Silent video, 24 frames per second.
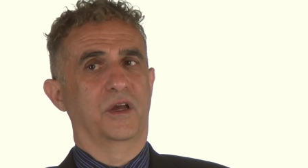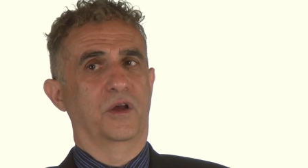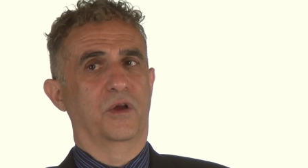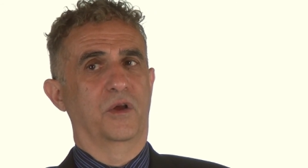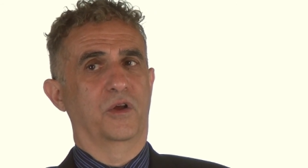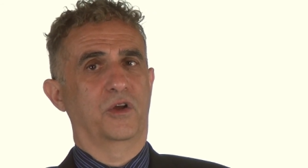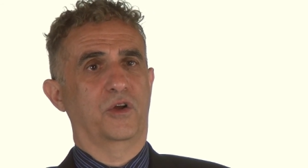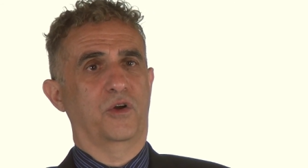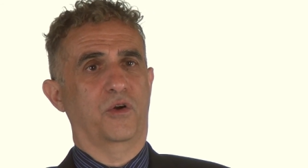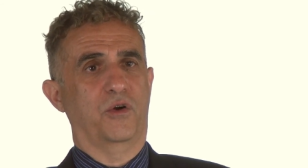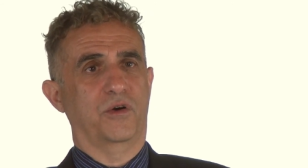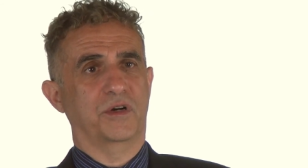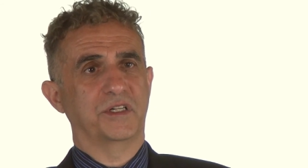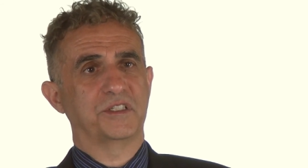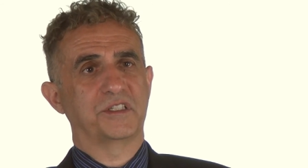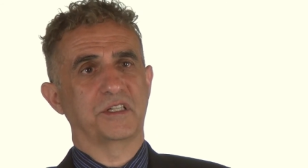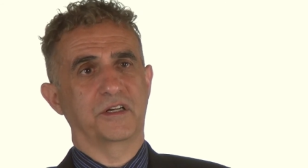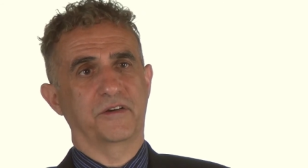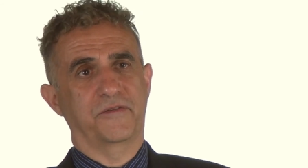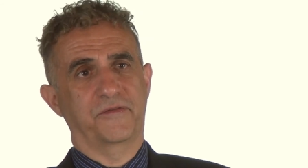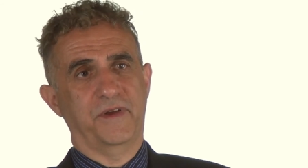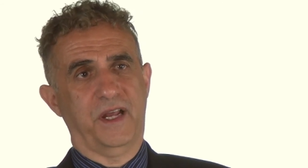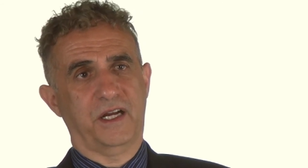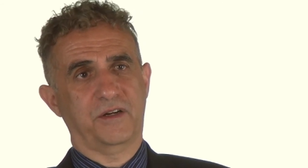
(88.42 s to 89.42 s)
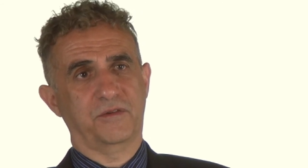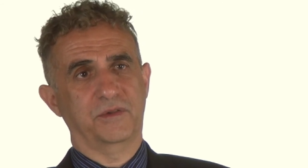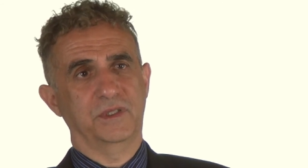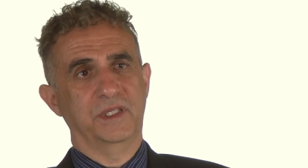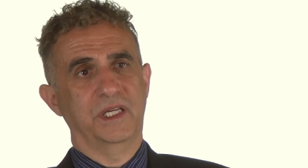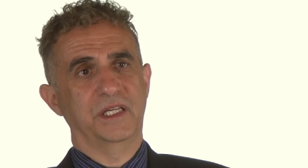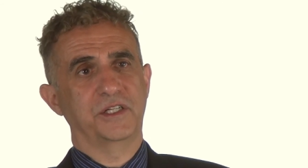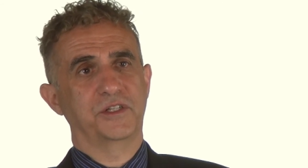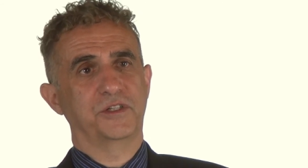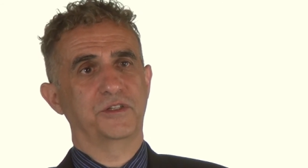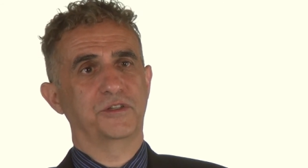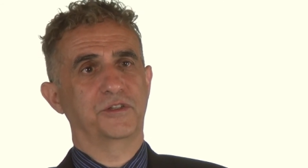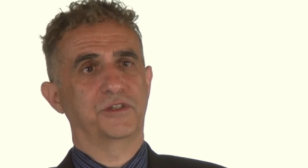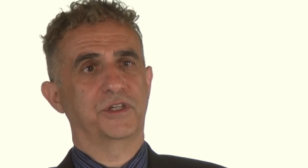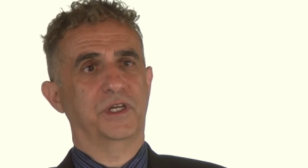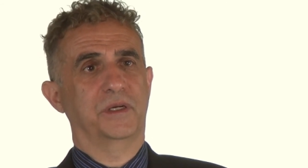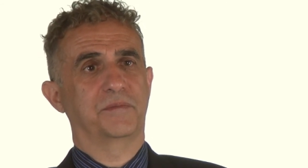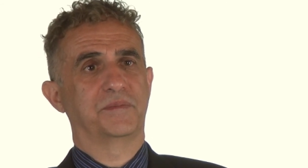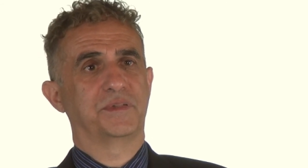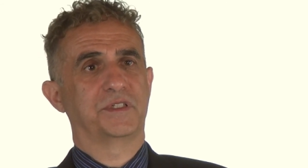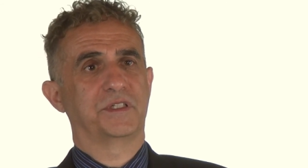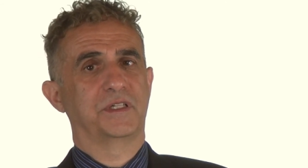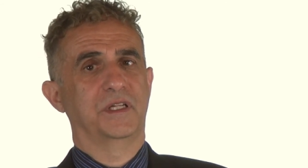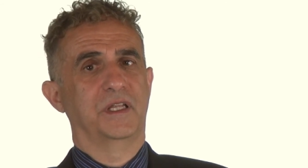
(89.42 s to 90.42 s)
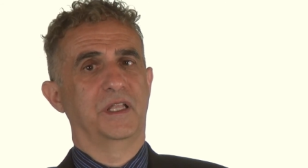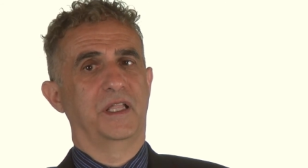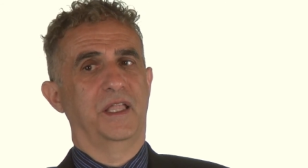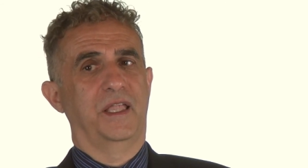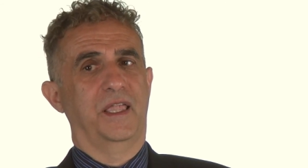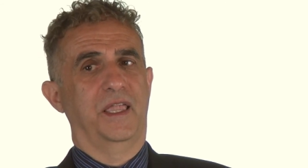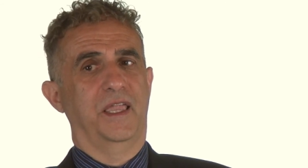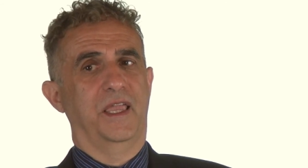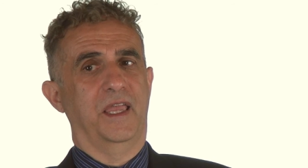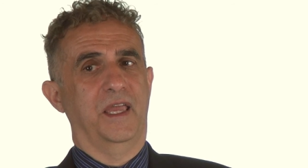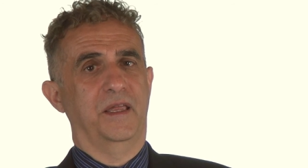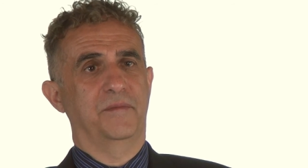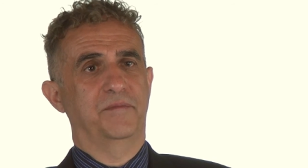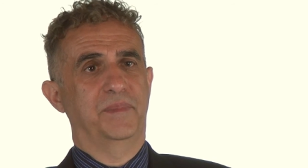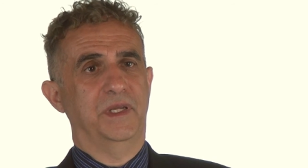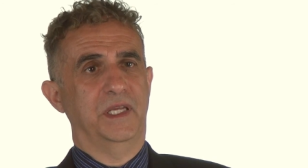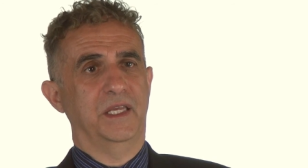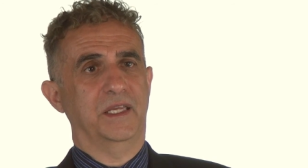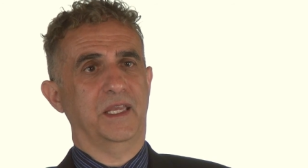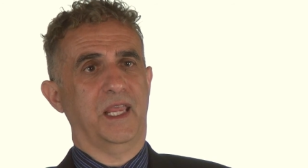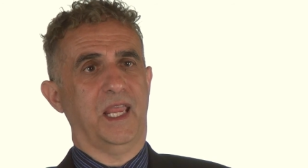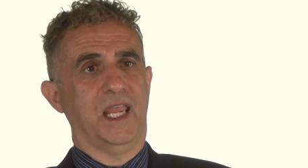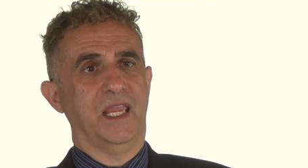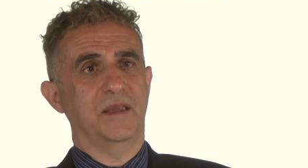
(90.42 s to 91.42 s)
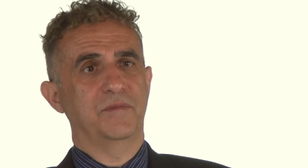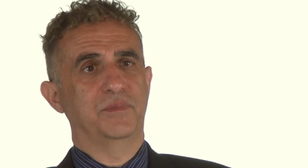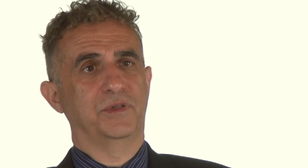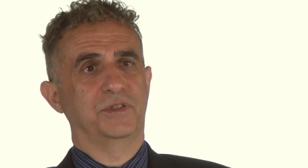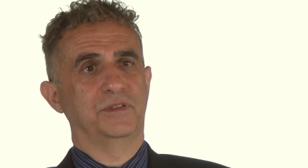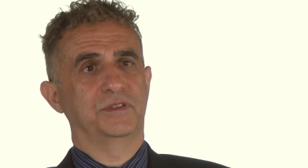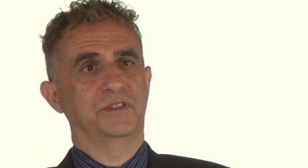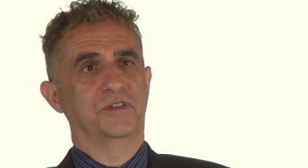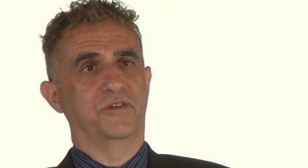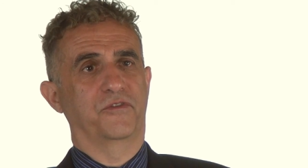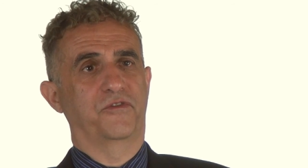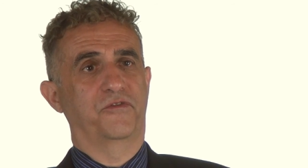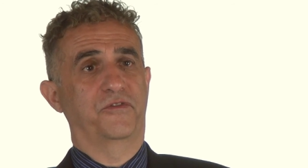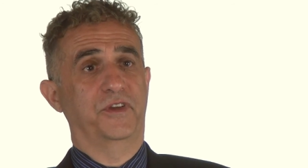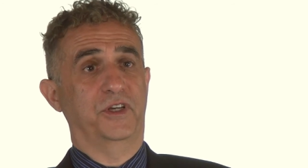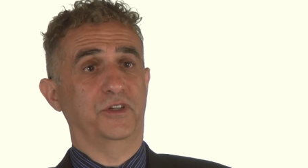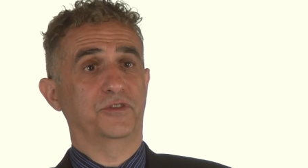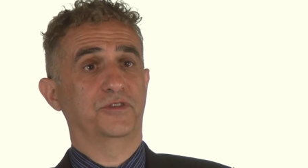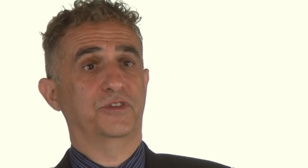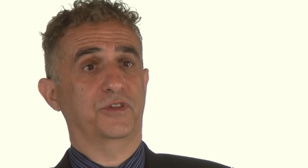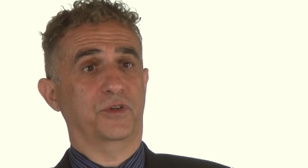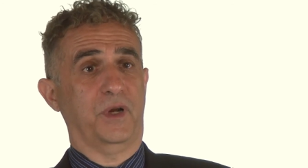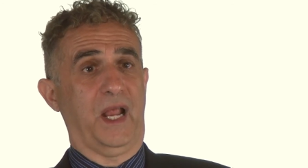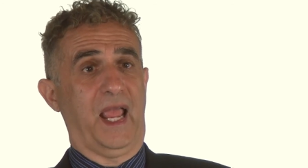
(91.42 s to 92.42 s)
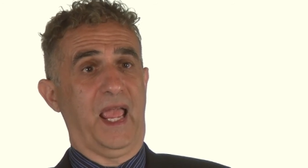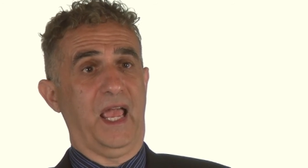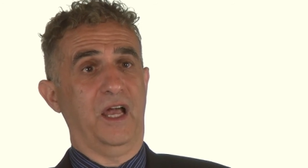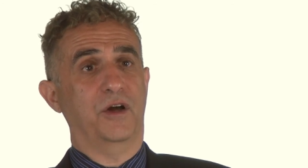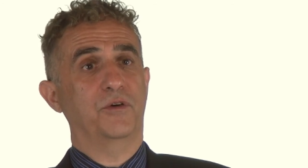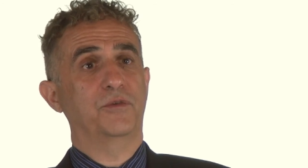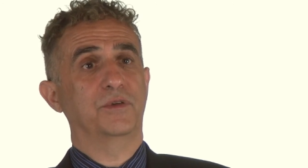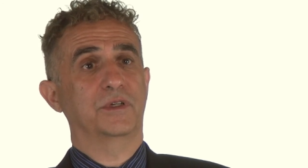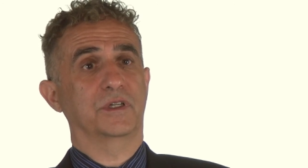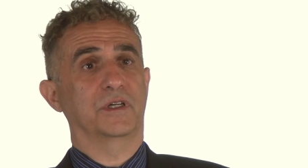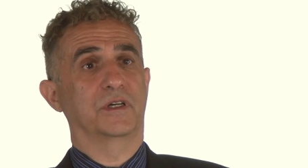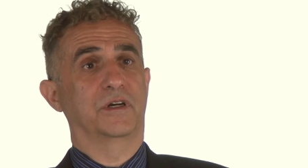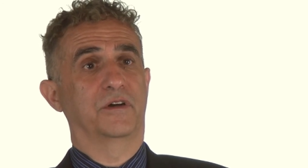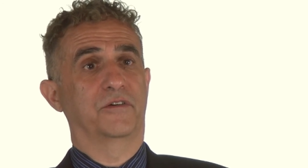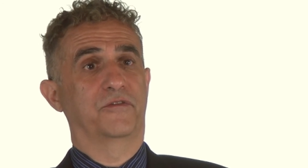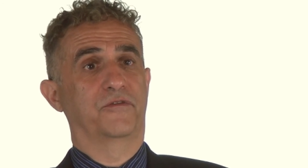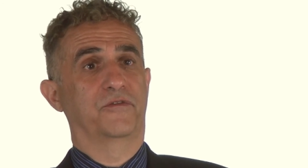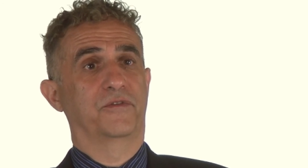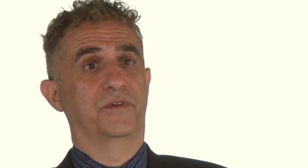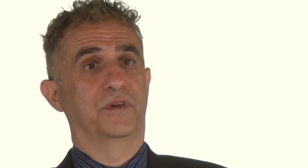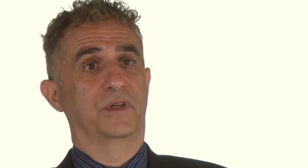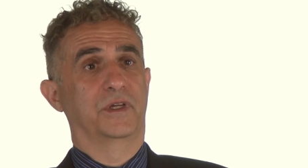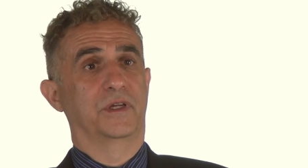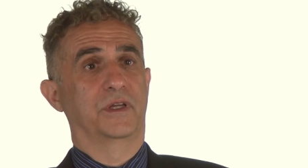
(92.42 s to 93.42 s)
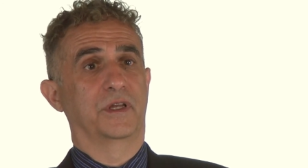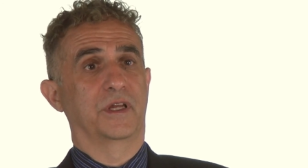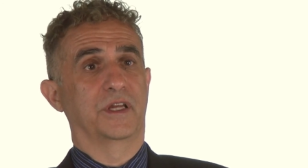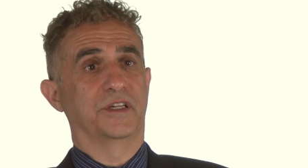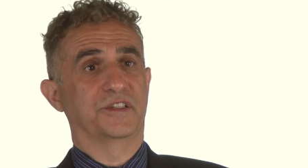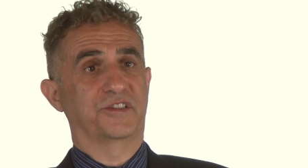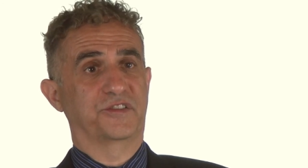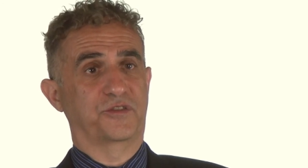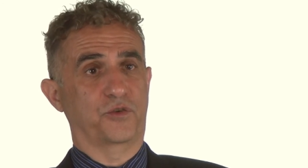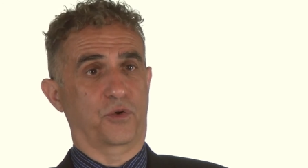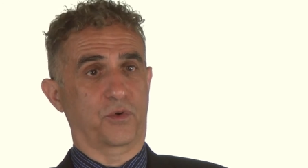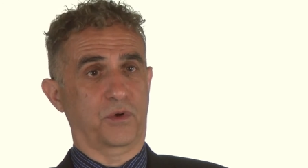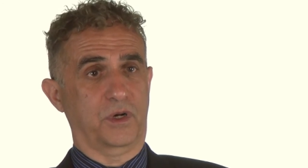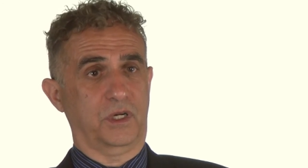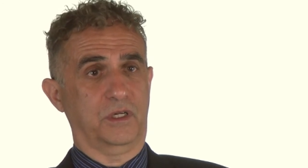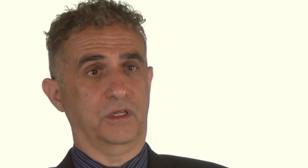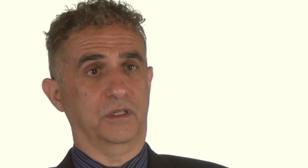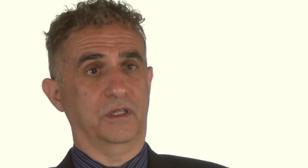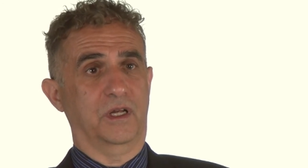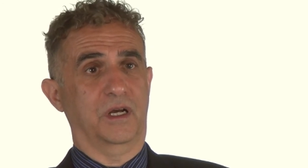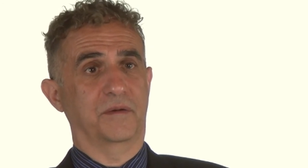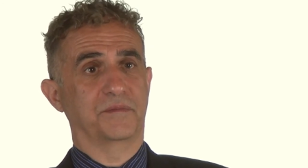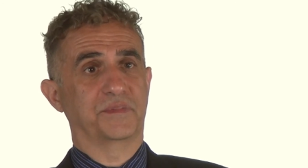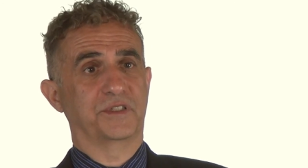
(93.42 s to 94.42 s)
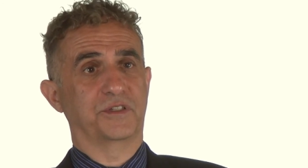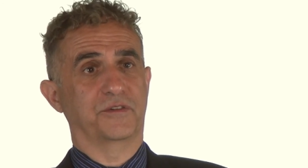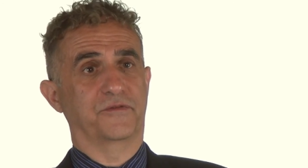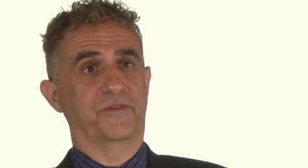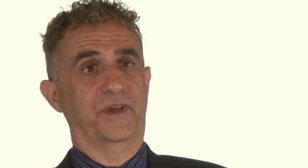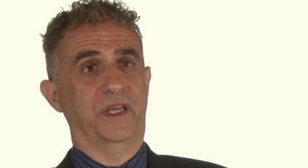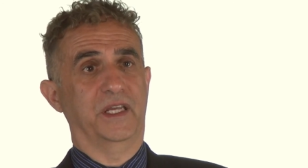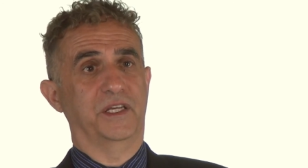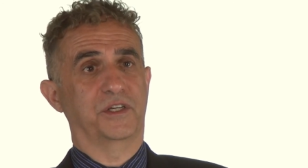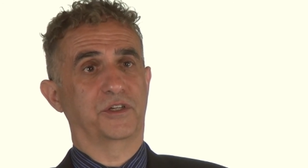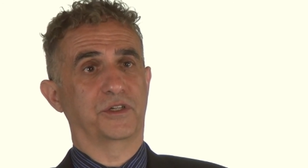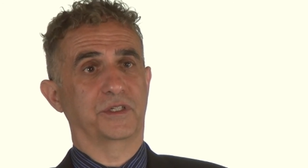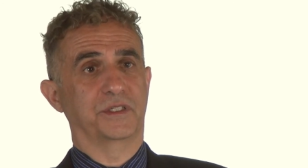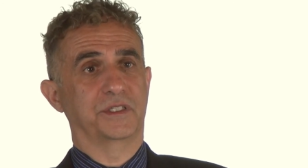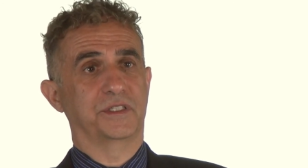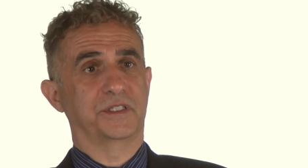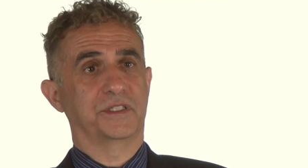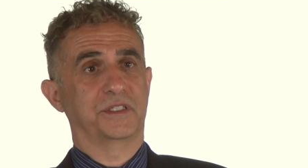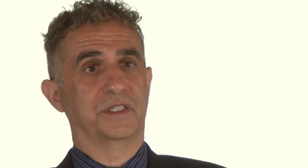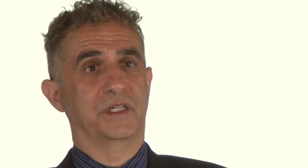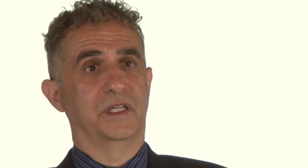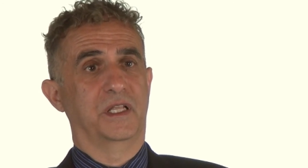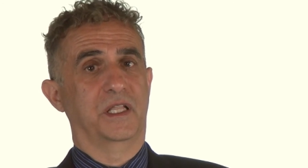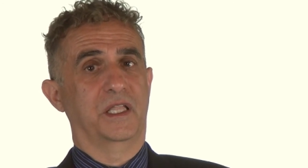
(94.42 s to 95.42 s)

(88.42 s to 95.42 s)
cause and effect relationships and being able to filter out of historical observations